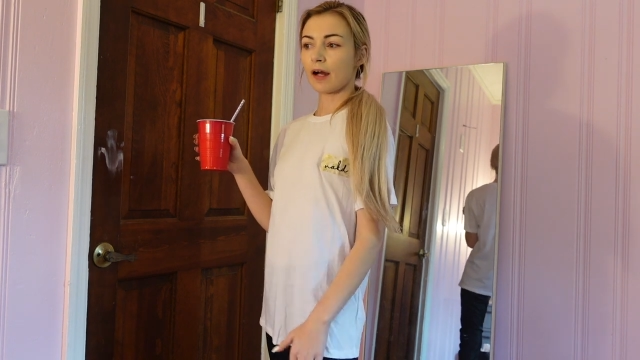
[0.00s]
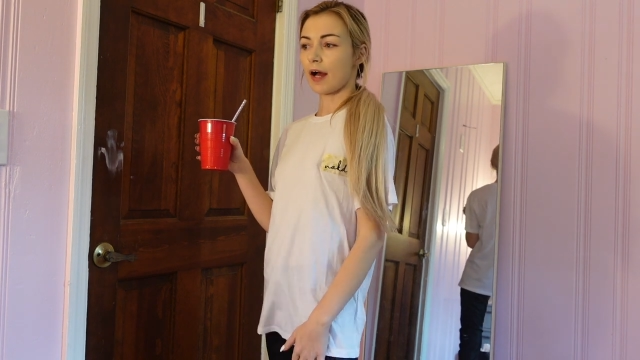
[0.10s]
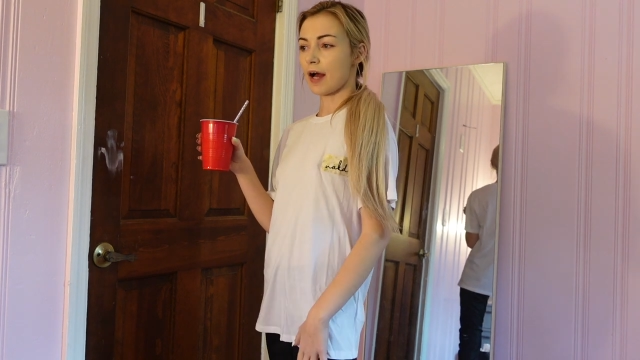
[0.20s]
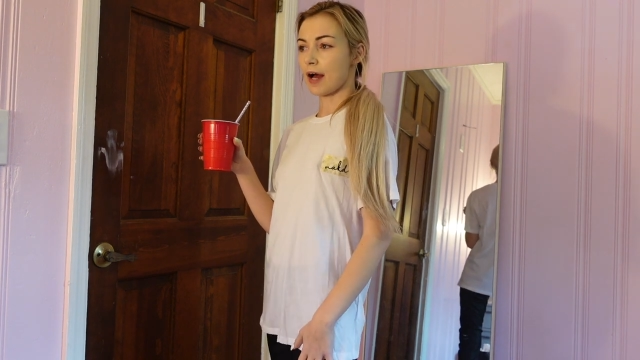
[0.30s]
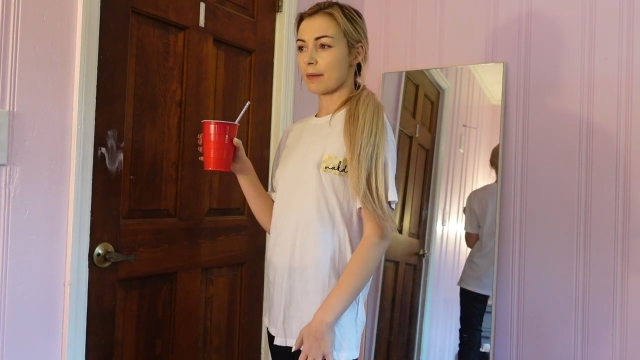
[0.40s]

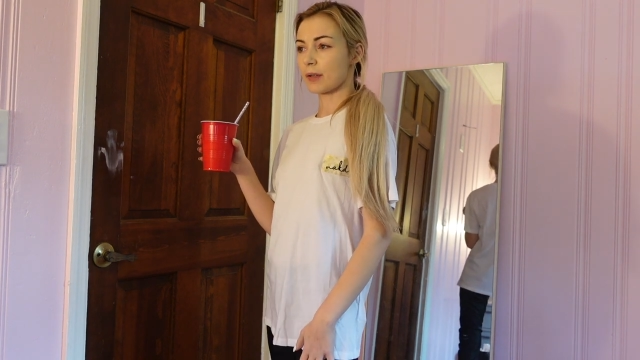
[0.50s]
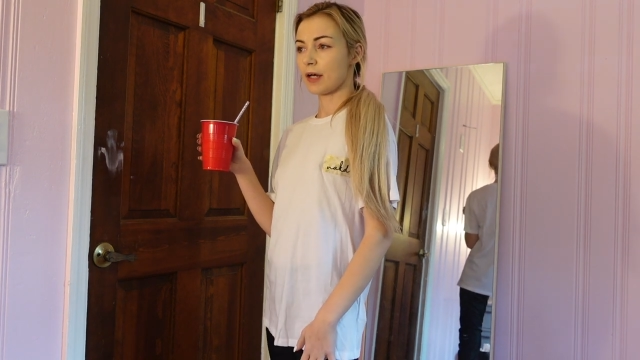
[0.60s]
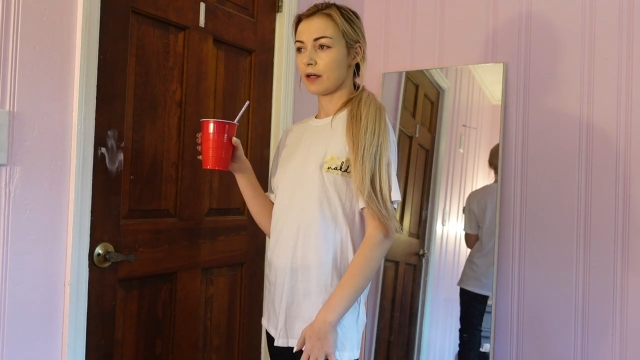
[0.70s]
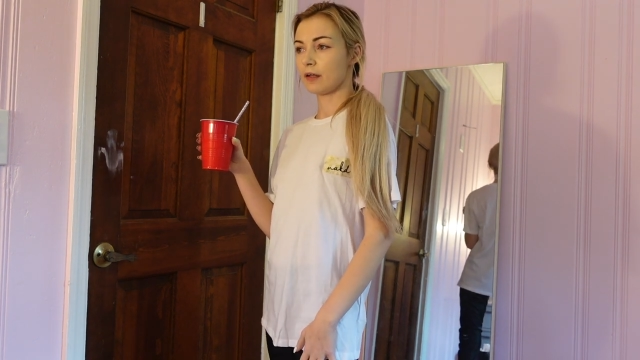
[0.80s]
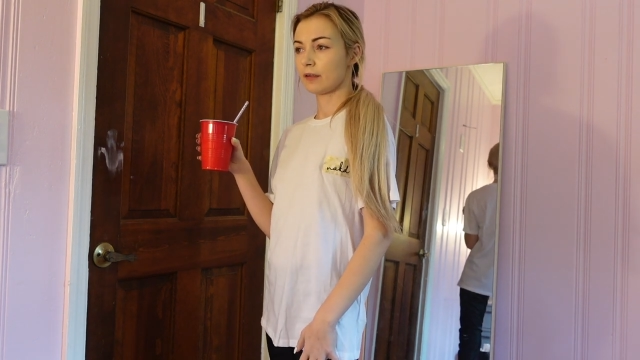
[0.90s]
Um,
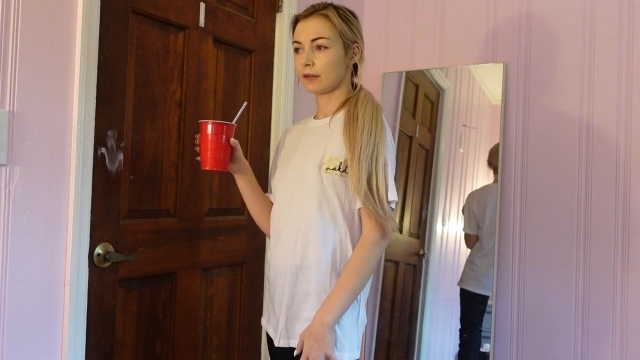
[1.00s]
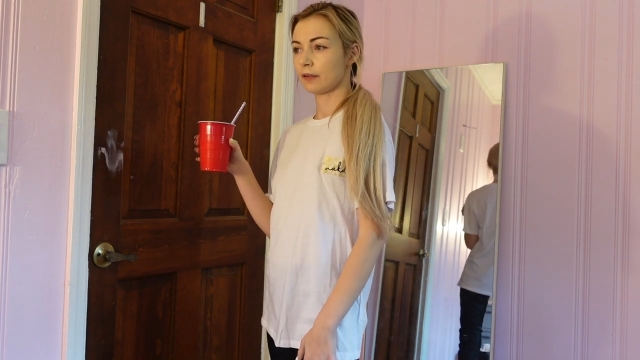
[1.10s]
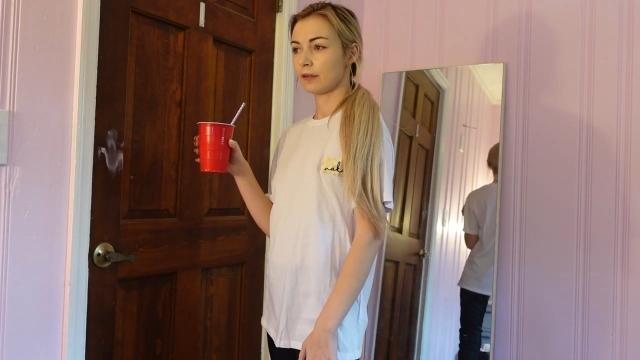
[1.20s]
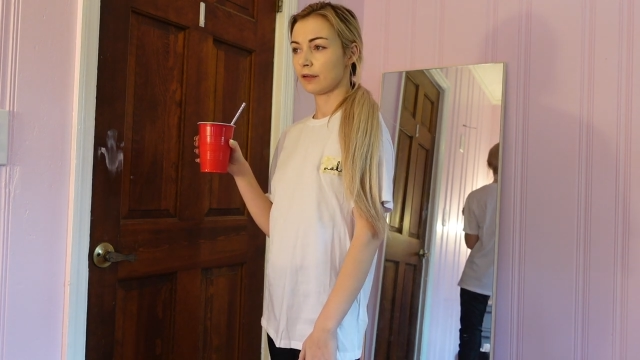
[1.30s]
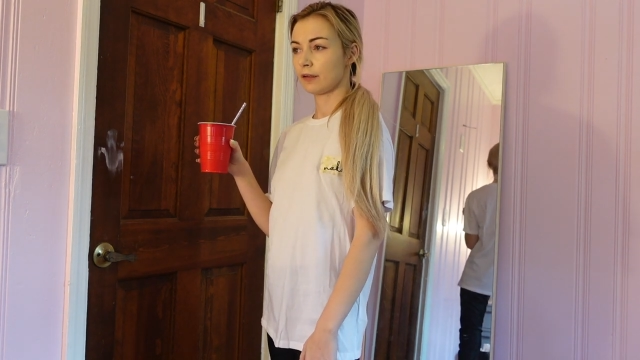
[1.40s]

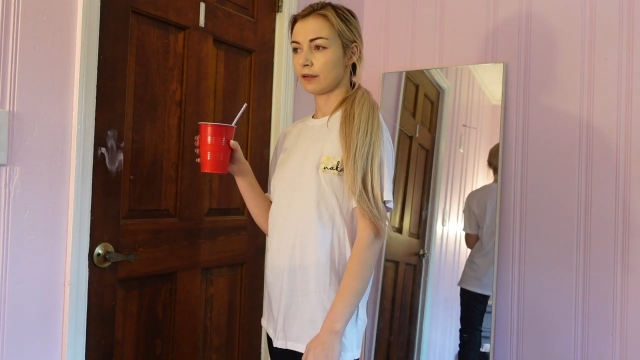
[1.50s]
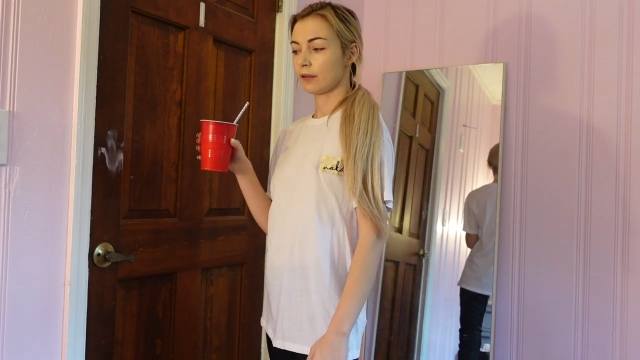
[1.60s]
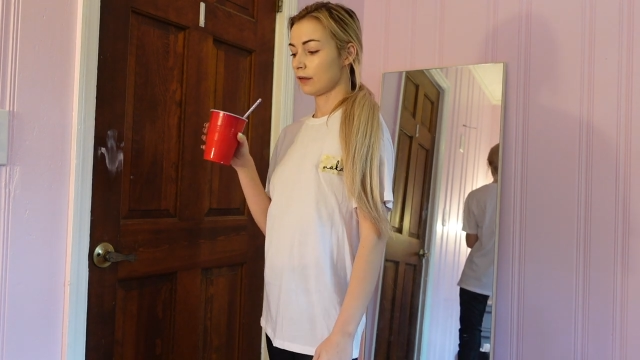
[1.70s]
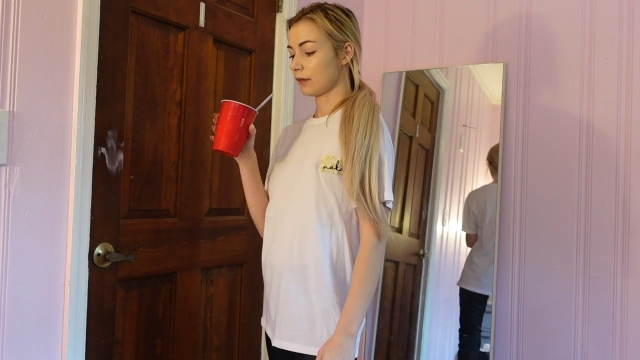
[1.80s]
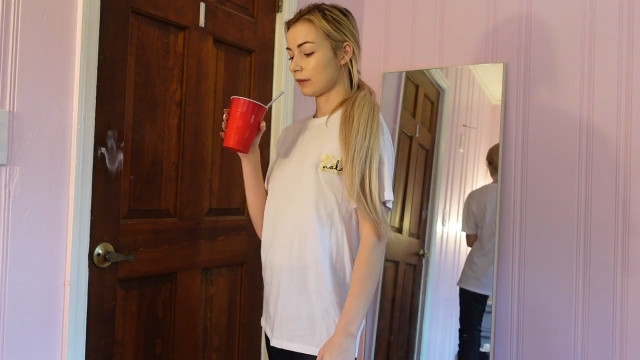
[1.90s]

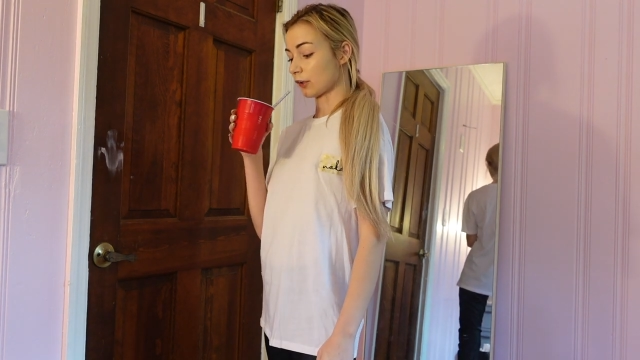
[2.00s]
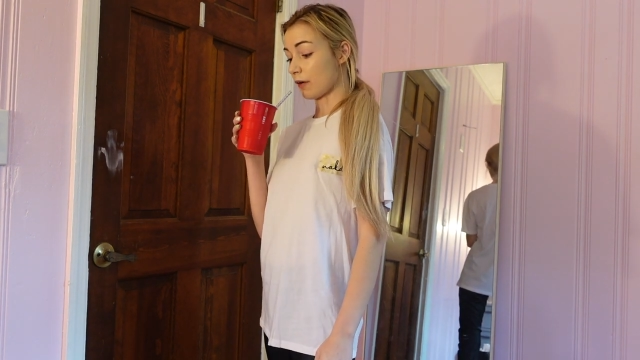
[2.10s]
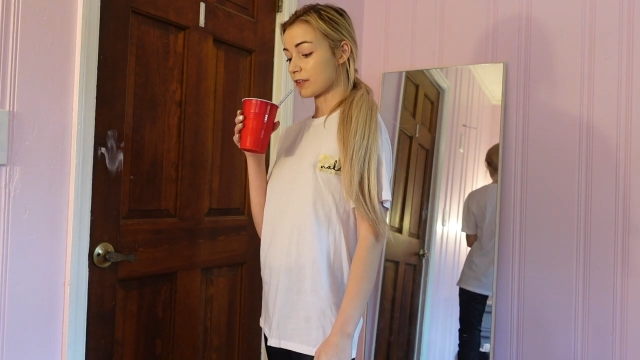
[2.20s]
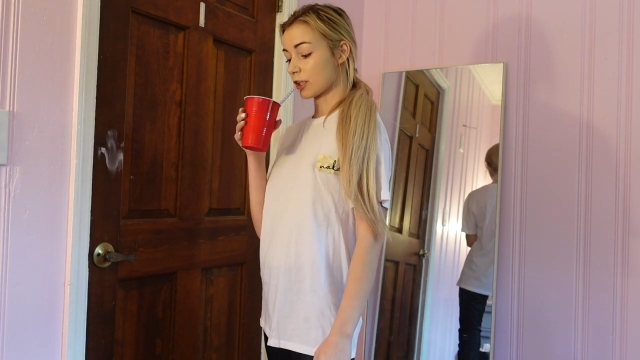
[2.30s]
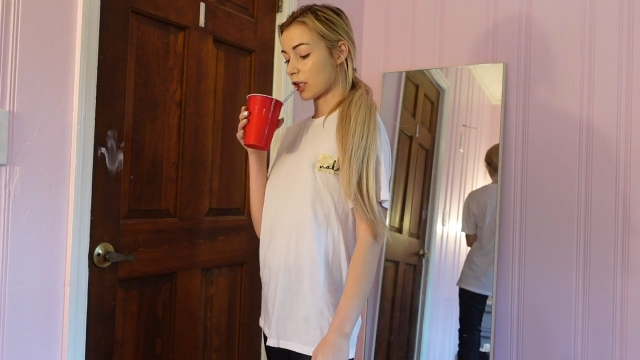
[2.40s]

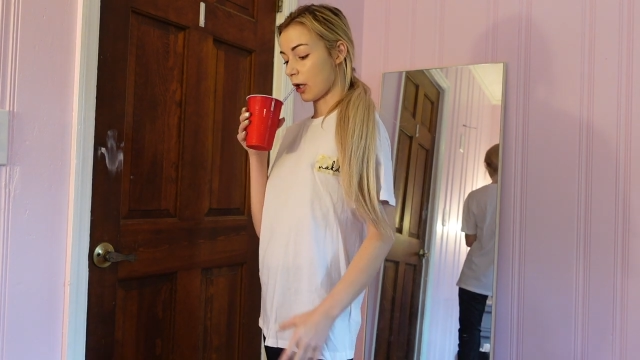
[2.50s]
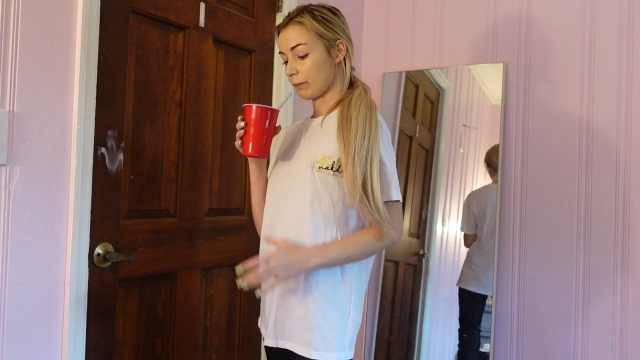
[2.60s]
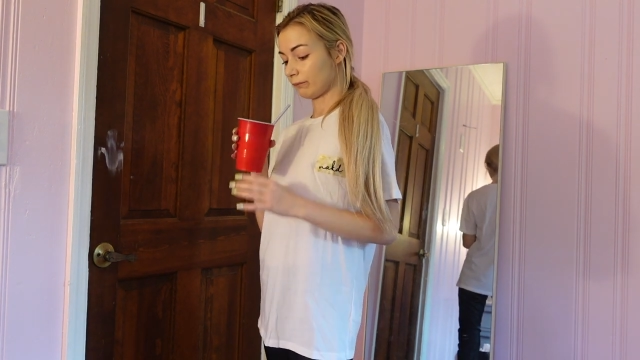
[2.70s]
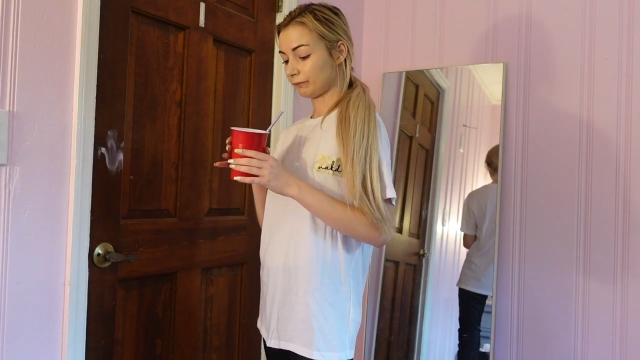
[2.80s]
coffee's good though.